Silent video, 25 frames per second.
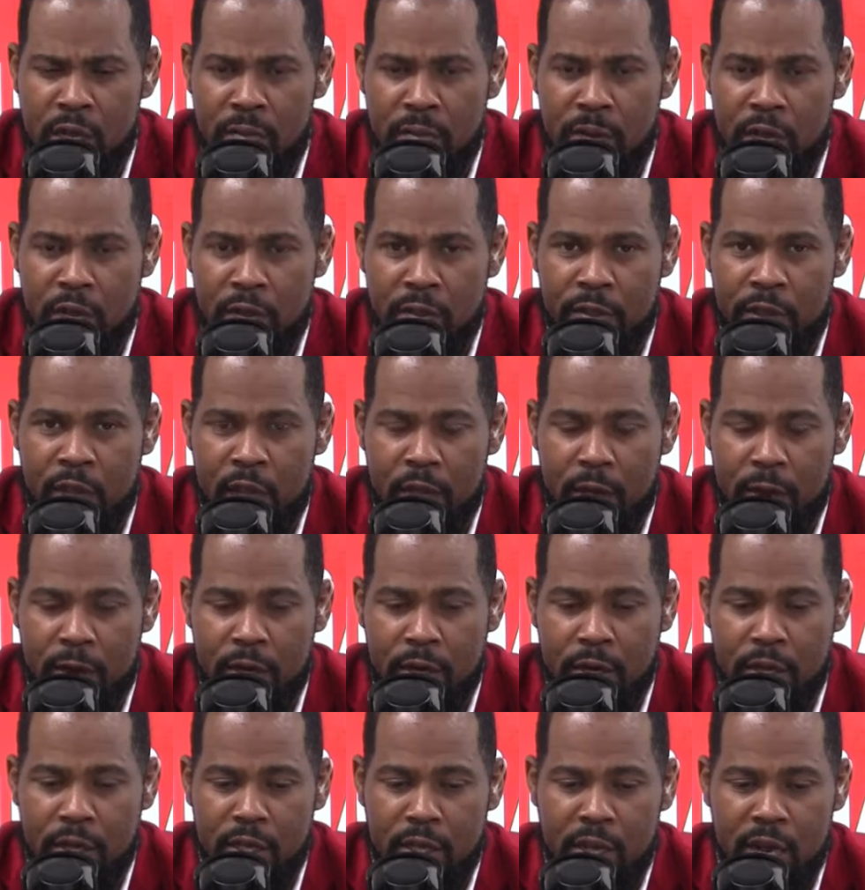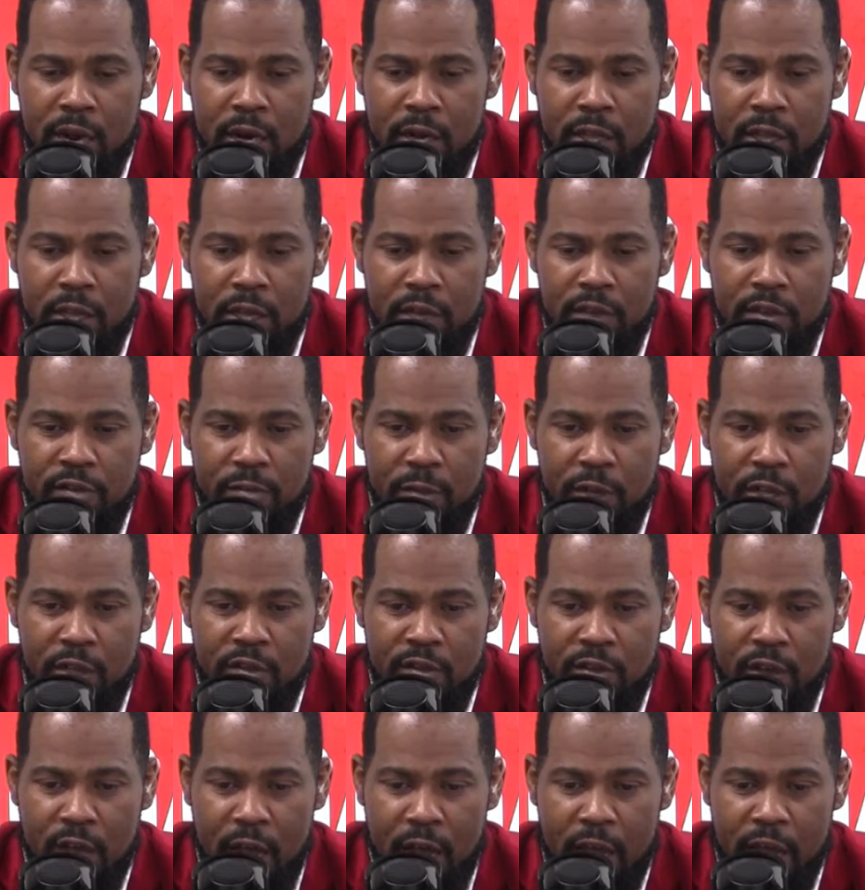about that, it kind of leads me
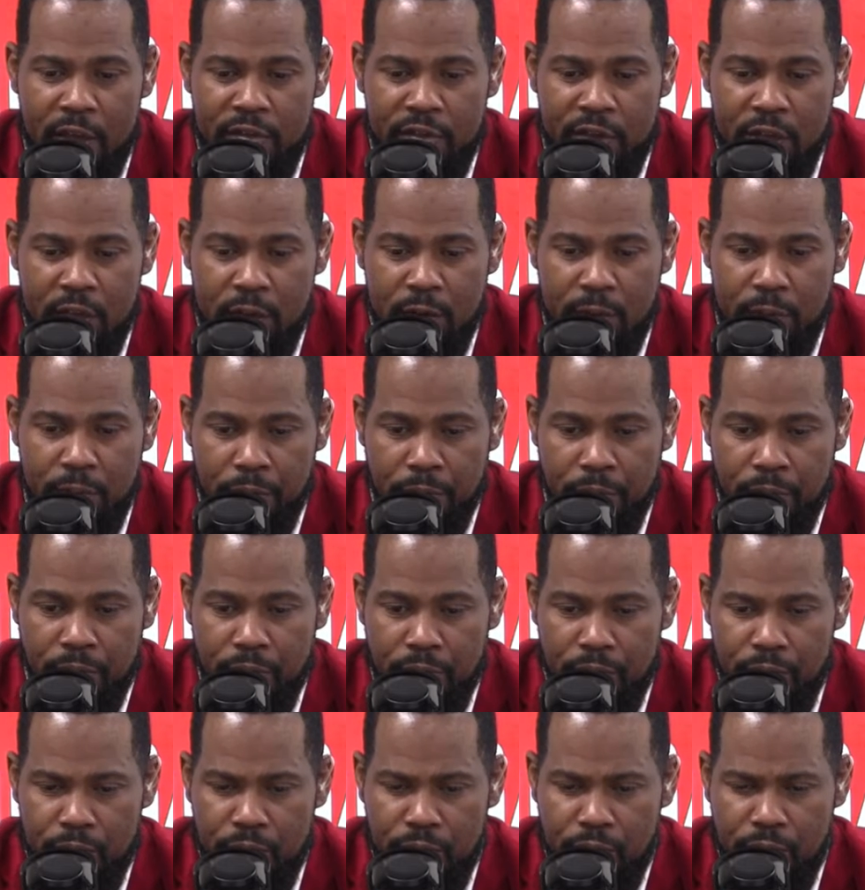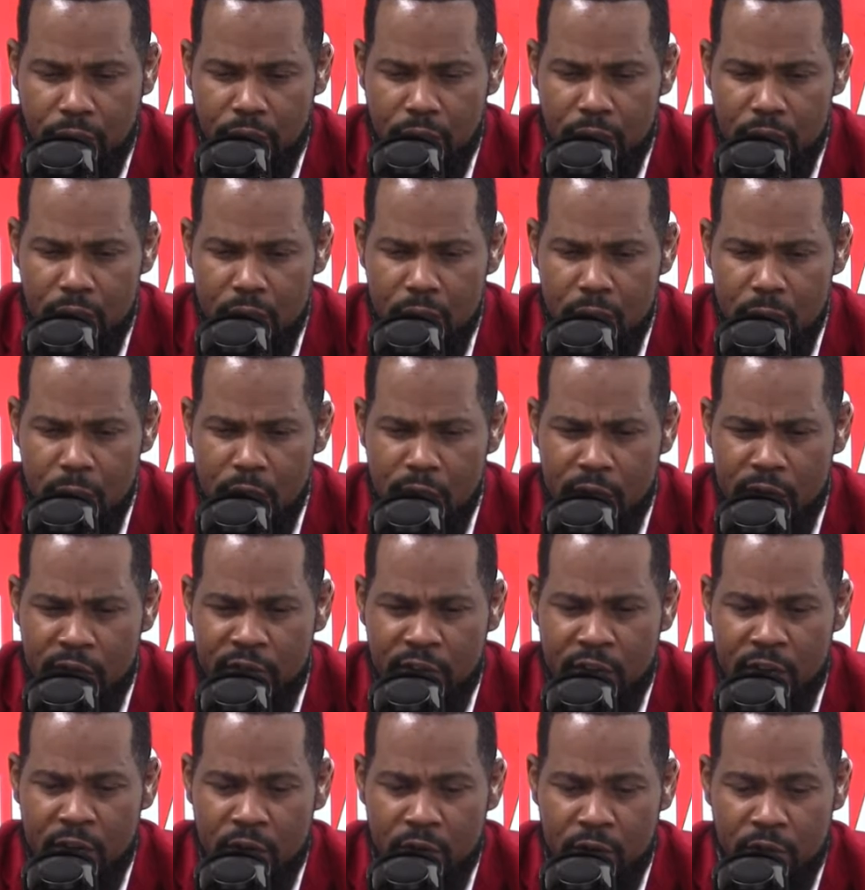to ask you, because
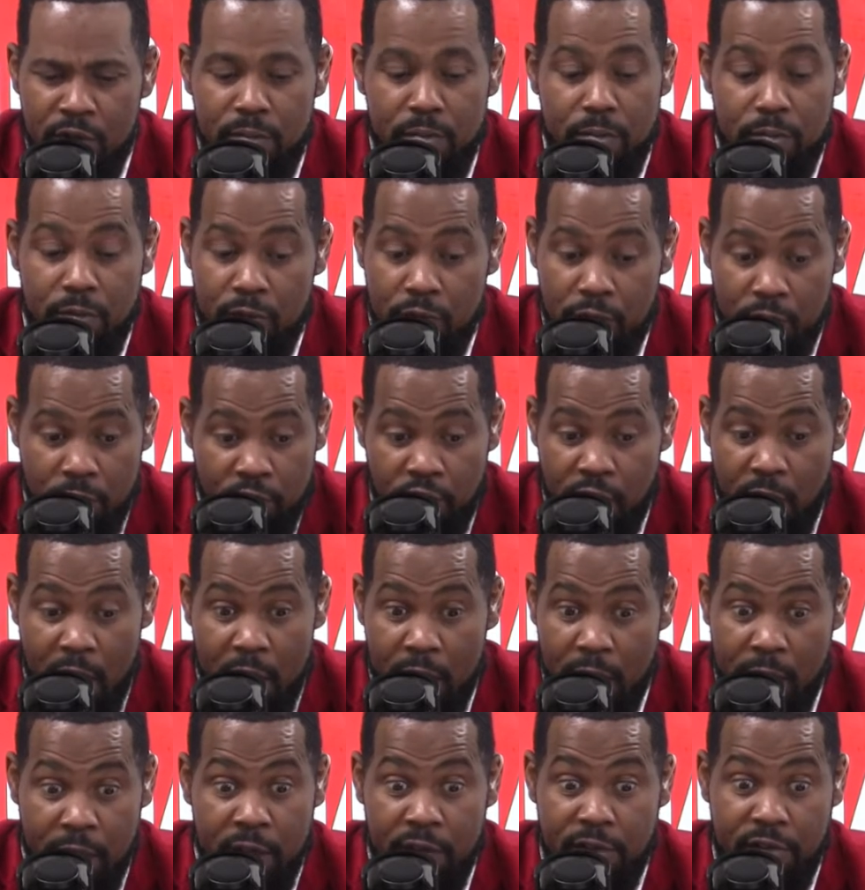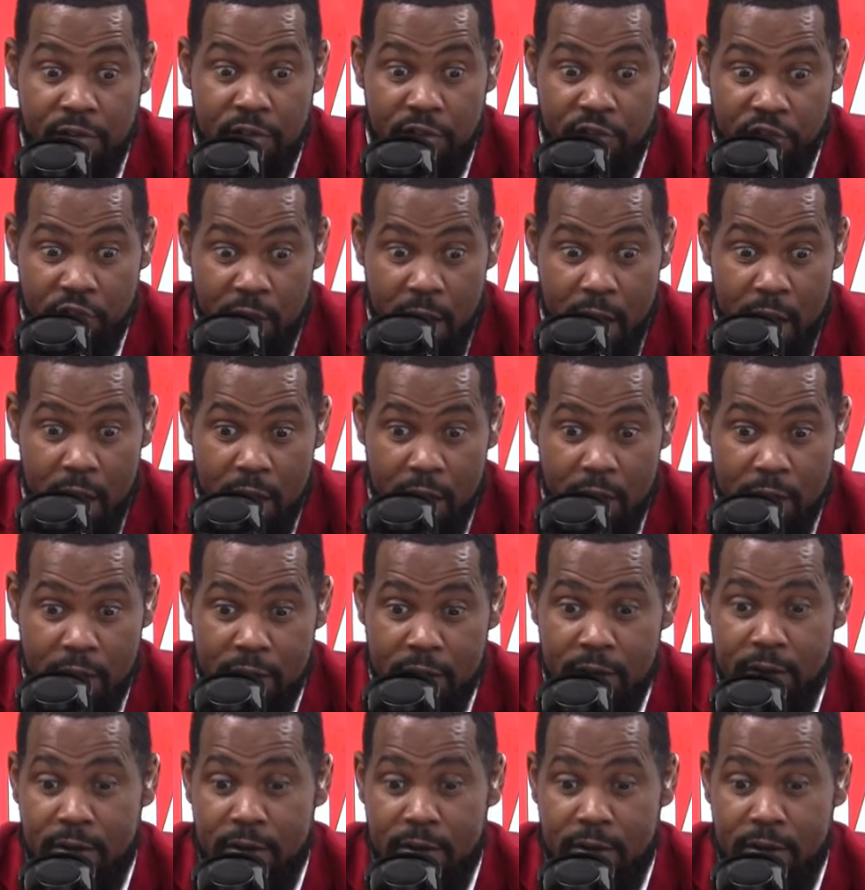I know track needs to track,